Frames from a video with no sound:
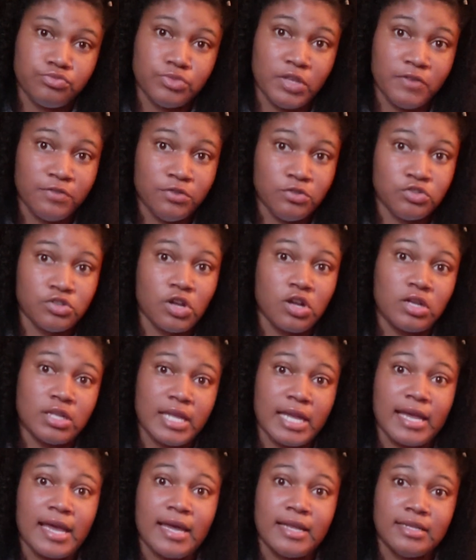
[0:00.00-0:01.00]
if you struggle
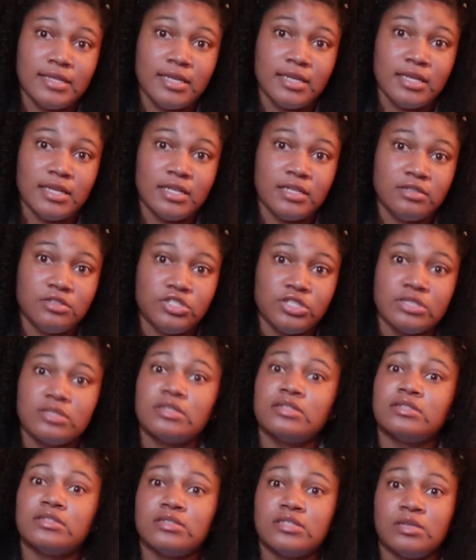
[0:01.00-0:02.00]
like I did, just
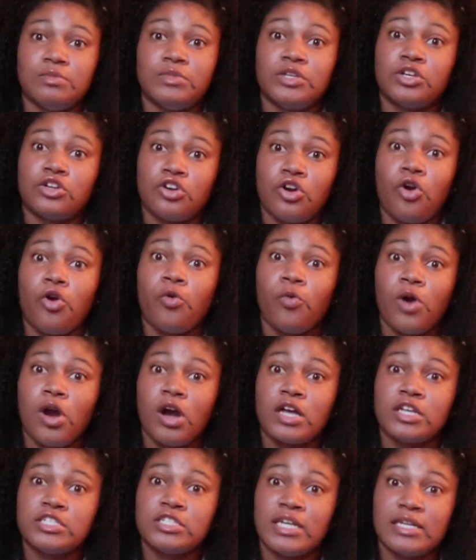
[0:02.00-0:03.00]
listen to me and cold
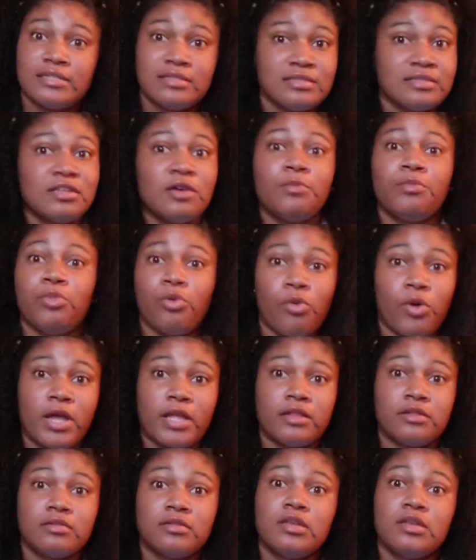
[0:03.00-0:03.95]
wash at some point